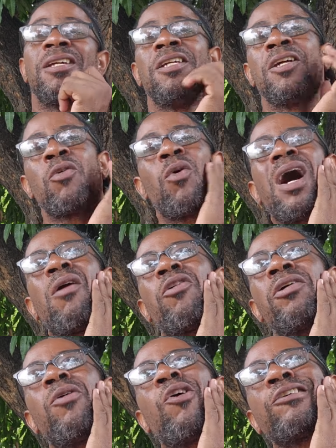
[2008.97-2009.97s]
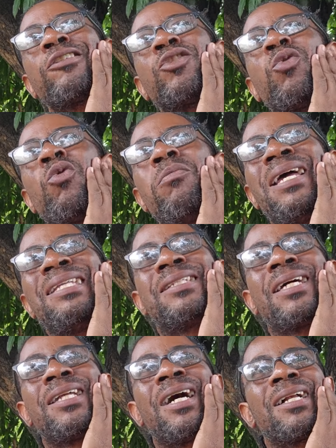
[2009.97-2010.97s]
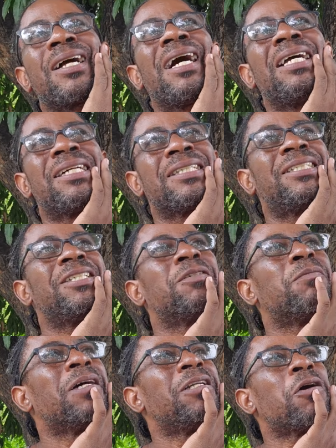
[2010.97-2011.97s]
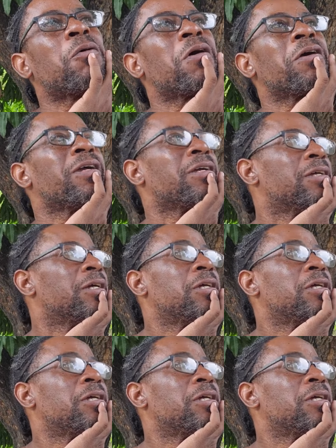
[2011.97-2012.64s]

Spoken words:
You don't worry about assumes and all kind of things, man. You don't worry.